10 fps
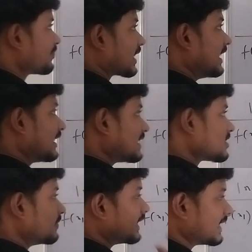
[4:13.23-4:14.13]
in case
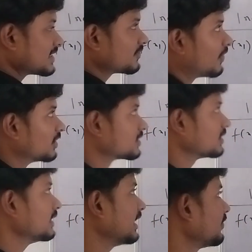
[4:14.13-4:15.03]
of decreasing
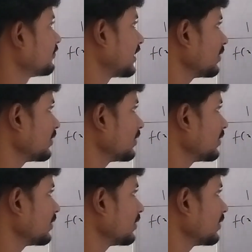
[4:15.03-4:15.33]
function, if